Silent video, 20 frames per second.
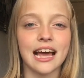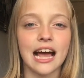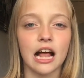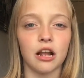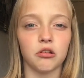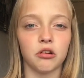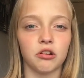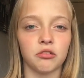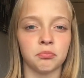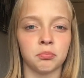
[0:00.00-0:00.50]

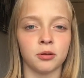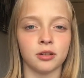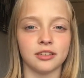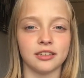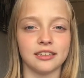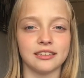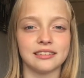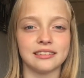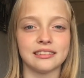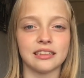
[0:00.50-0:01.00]
Hello
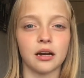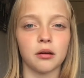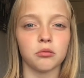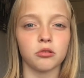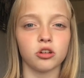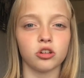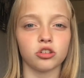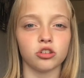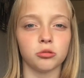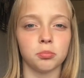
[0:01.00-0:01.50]
everybody, today I'm
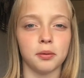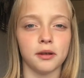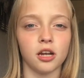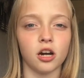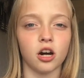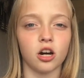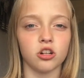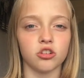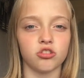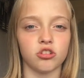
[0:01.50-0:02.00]
going to be
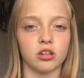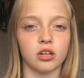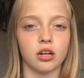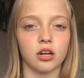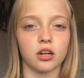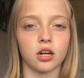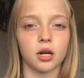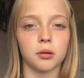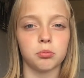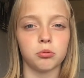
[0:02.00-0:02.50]
answering
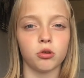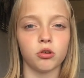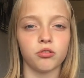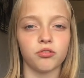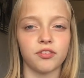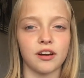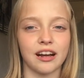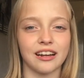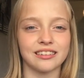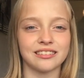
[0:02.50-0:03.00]
a couple of
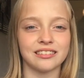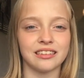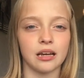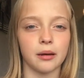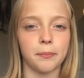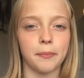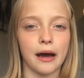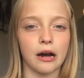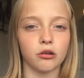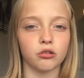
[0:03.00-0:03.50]
facts
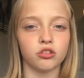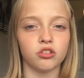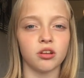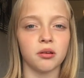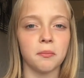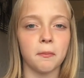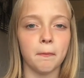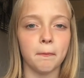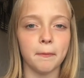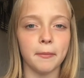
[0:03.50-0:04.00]
about
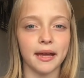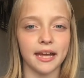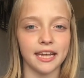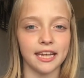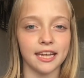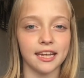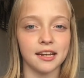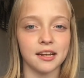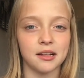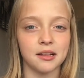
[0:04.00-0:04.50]

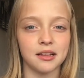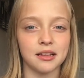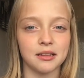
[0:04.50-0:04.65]
me.